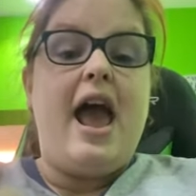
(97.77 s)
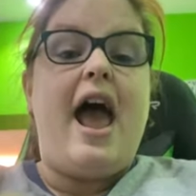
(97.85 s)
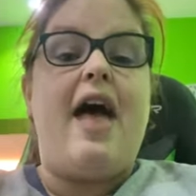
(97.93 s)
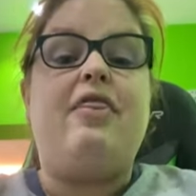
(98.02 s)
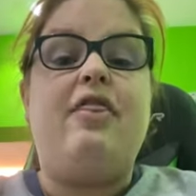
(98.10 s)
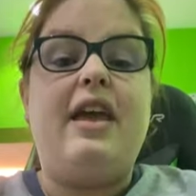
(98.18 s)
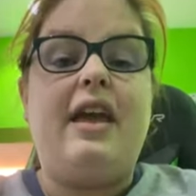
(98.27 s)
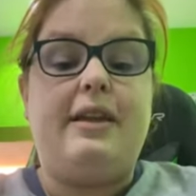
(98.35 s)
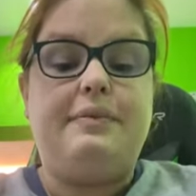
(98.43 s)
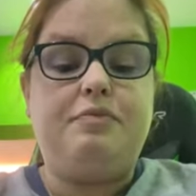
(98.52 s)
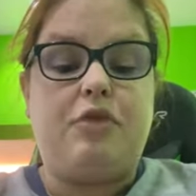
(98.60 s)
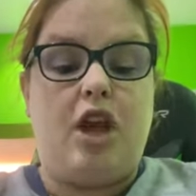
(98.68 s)
And
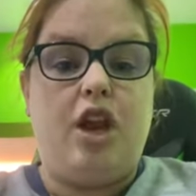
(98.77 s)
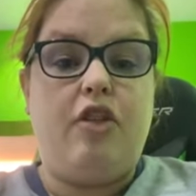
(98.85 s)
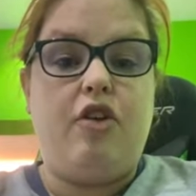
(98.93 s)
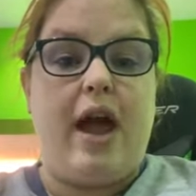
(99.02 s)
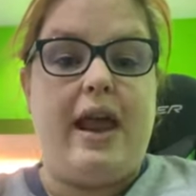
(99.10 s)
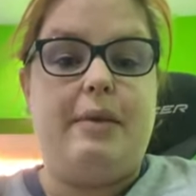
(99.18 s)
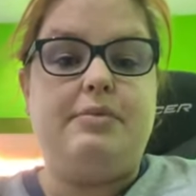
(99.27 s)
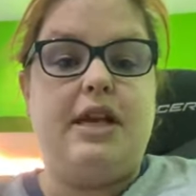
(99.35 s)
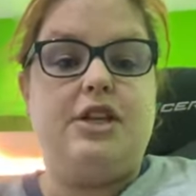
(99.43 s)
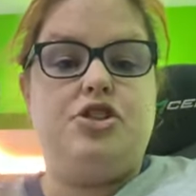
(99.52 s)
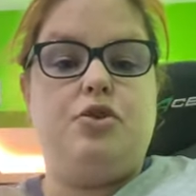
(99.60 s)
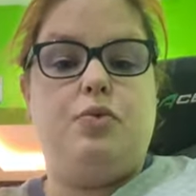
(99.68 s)
then another
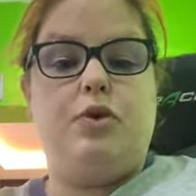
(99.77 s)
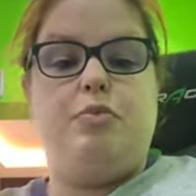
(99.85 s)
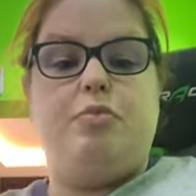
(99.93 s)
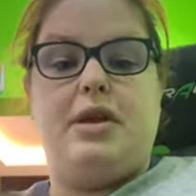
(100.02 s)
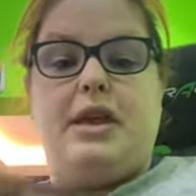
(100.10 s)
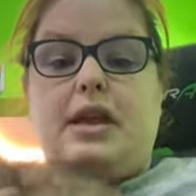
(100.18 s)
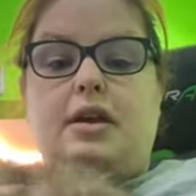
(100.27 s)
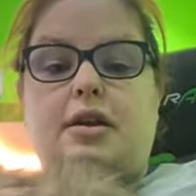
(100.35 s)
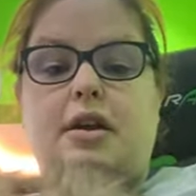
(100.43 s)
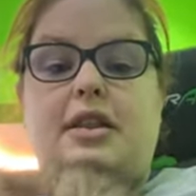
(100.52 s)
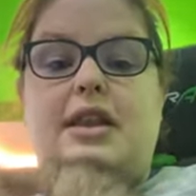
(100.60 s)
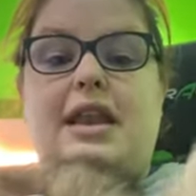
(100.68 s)
adaptation would be
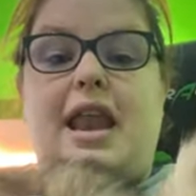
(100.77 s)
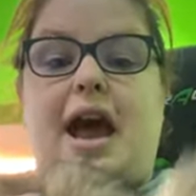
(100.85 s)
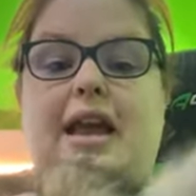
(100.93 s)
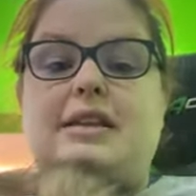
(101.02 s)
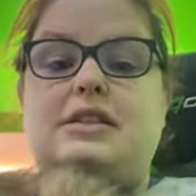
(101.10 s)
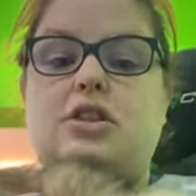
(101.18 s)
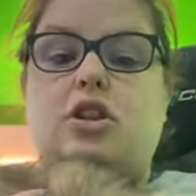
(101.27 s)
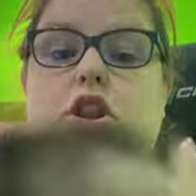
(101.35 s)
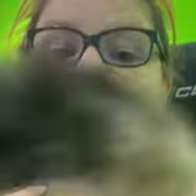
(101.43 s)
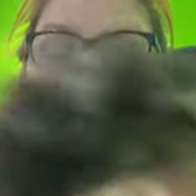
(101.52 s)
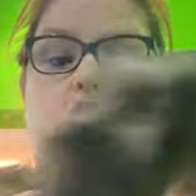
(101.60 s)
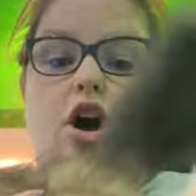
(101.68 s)
the nice
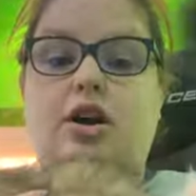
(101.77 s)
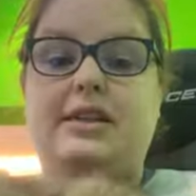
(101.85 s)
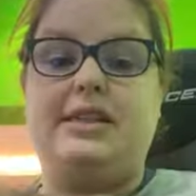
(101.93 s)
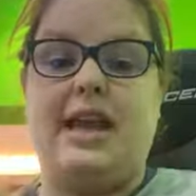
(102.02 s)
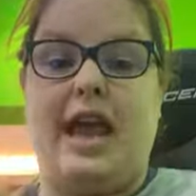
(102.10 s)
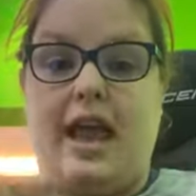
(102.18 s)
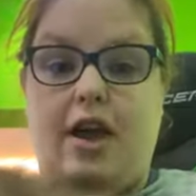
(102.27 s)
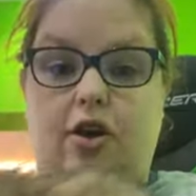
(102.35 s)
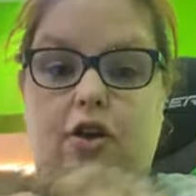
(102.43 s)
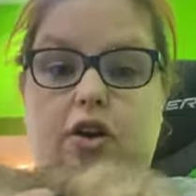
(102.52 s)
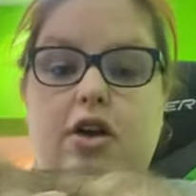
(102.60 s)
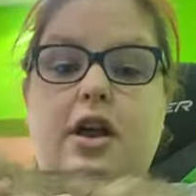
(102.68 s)
long
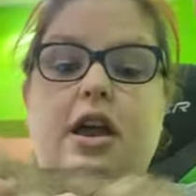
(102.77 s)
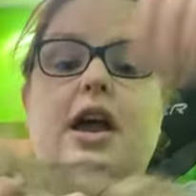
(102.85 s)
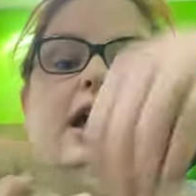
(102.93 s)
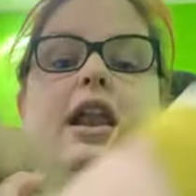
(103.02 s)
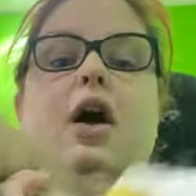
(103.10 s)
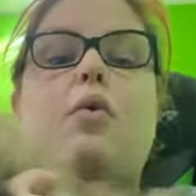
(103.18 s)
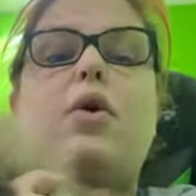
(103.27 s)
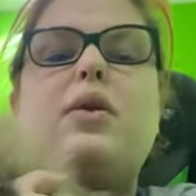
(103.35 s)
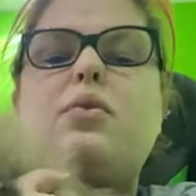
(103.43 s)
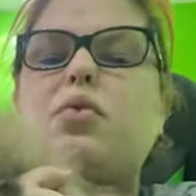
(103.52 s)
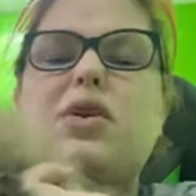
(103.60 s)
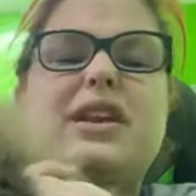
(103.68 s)
tail. Now,
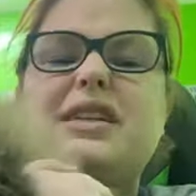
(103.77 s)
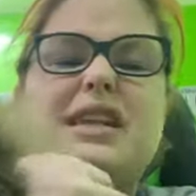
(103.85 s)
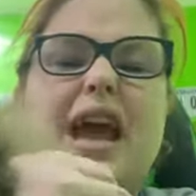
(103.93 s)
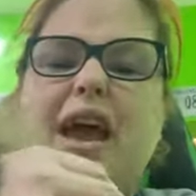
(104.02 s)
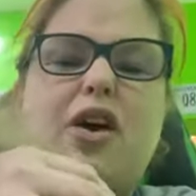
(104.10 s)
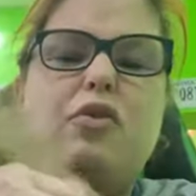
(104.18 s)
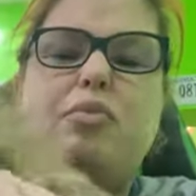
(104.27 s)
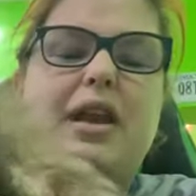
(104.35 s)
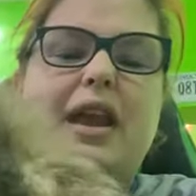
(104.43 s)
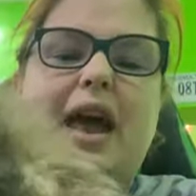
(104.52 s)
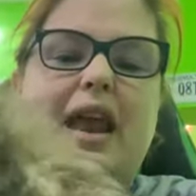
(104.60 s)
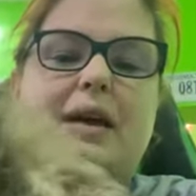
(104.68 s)
what would a tail
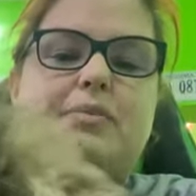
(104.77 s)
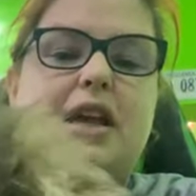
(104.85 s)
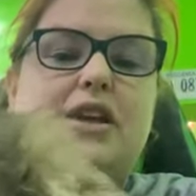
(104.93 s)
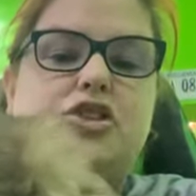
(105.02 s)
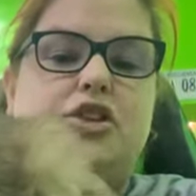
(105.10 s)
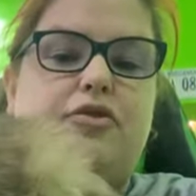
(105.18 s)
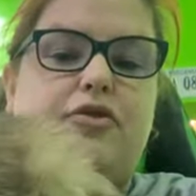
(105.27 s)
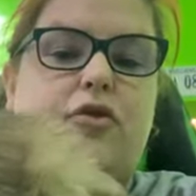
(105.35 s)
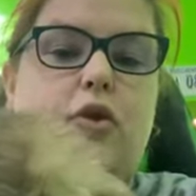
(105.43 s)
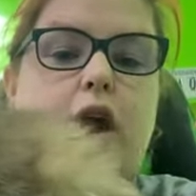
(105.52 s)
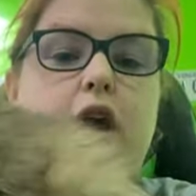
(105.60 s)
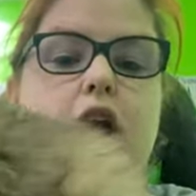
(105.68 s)
be an adaptation
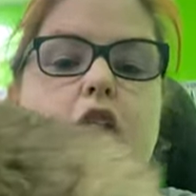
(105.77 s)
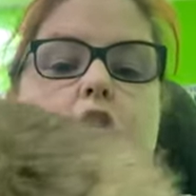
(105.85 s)
for?